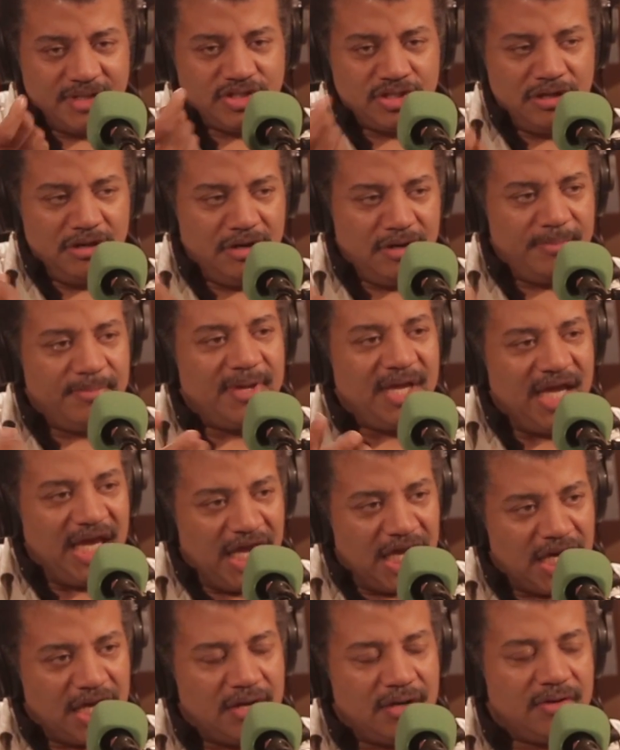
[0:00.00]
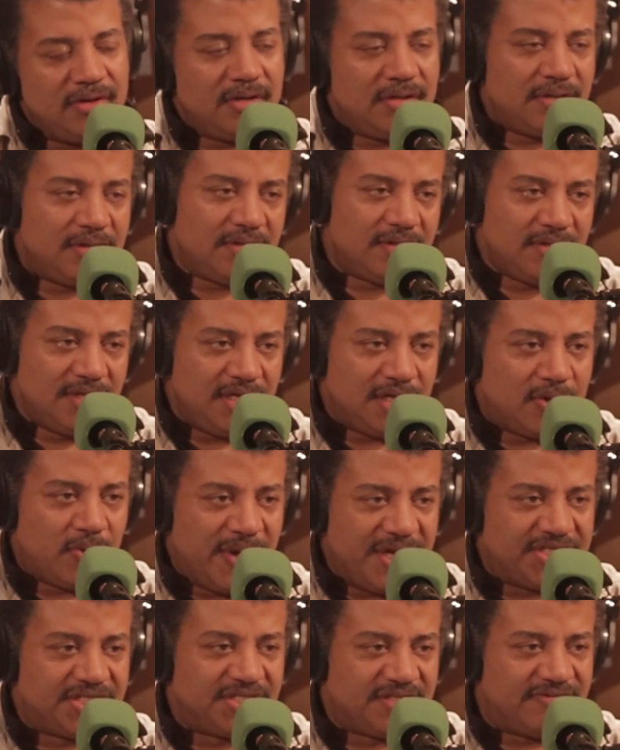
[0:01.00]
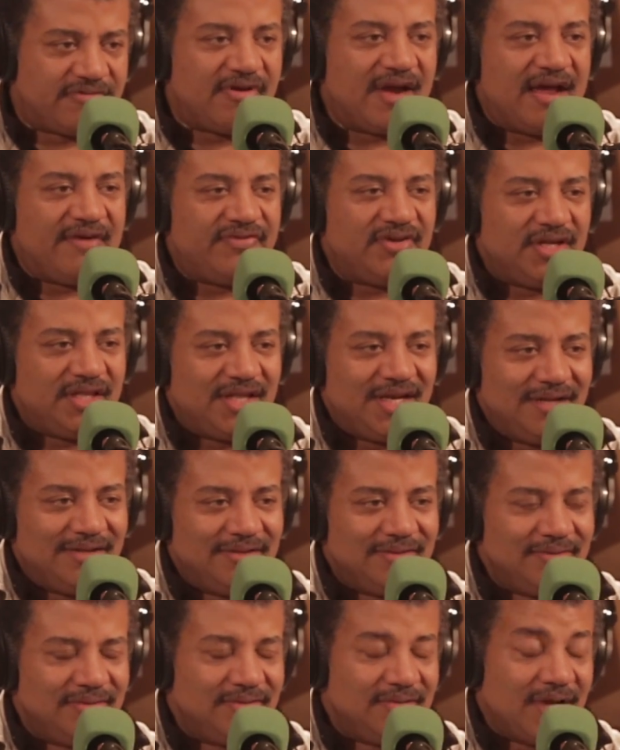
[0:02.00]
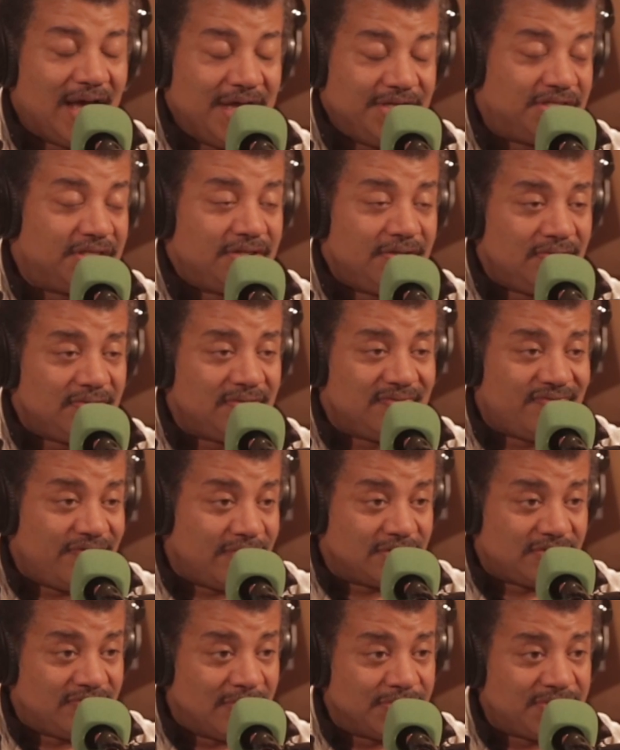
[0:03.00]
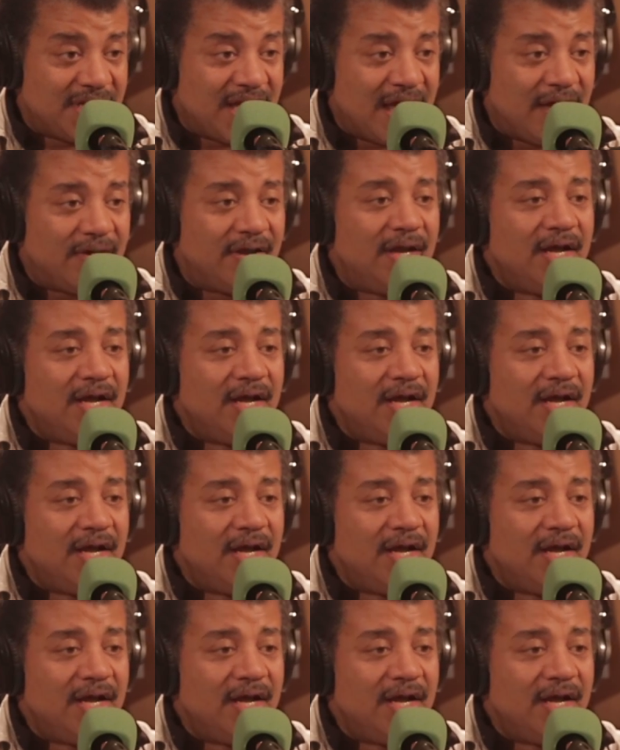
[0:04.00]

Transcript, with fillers: term in the equations of gravity that Isaac Newton first wrote down.